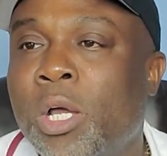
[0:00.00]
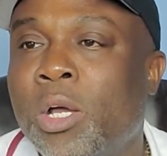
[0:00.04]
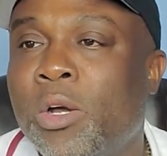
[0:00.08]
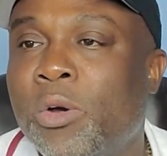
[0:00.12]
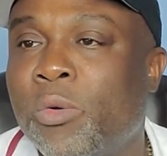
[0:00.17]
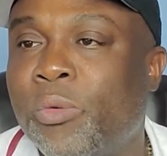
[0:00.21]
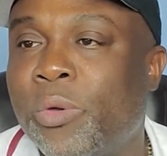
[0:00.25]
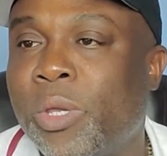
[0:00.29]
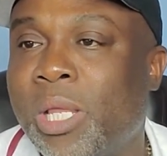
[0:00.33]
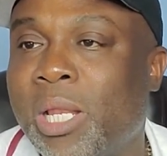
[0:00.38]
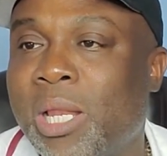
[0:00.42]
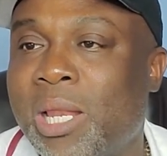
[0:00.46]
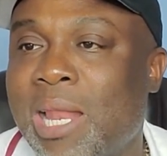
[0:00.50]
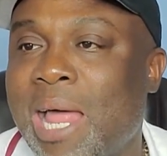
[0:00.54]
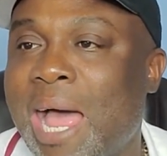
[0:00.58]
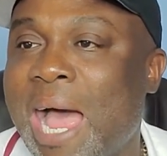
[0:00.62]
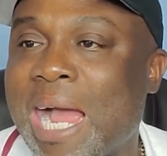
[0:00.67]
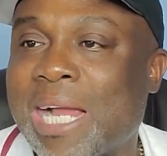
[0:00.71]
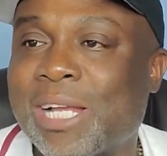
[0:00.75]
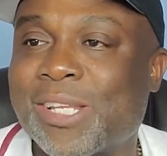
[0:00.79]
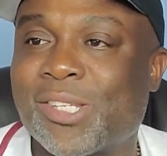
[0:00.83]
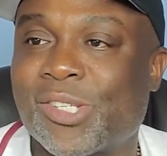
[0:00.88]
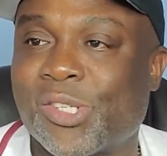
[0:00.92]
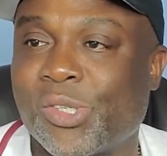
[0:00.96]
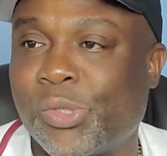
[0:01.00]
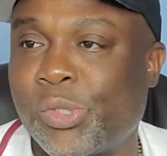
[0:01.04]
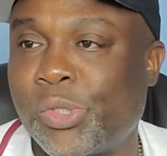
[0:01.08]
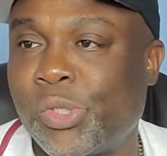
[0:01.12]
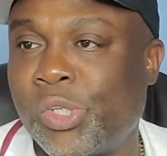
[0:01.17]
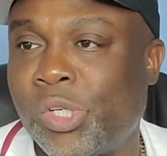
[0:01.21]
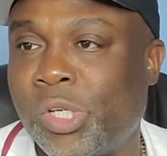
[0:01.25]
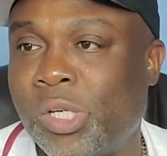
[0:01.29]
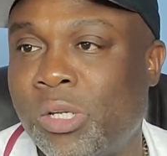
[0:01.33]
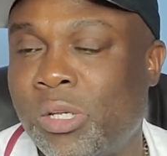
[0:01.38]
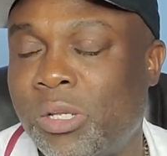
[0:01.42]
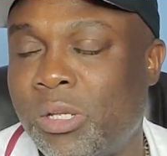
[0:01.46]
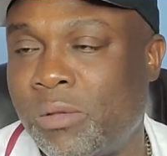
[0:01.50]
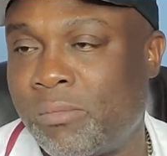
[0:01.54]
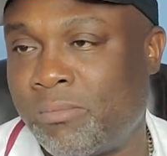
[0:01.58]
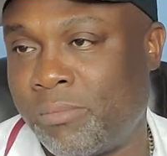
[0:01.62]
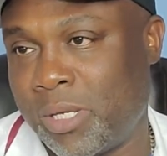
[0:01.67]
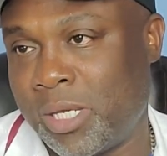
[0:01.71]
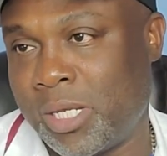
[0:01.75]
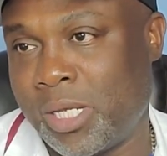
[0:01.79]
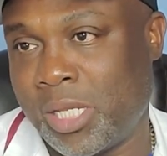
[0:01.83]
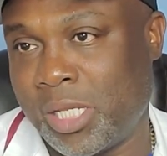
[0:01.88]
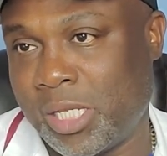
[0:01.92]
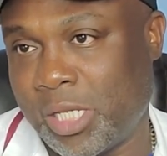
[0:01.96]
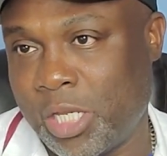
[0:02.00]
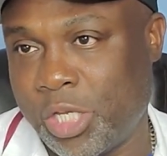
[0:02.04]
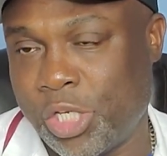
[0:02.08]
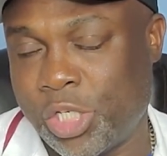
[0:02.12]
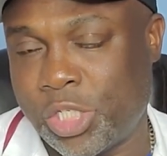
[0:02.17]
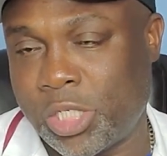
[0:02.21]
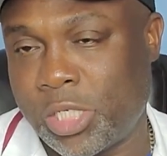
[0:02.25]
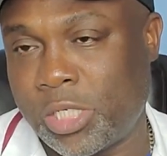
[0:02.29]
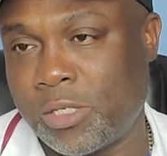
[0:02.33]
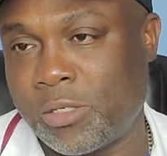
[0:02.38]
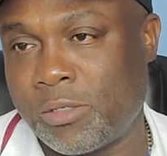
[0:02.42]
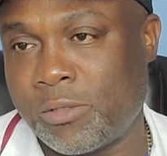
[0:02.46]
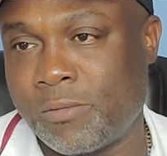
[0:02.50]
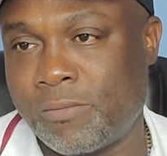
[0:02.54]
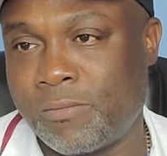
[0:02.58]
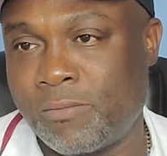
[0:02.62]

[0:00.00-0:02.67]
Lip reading: relaxer medication.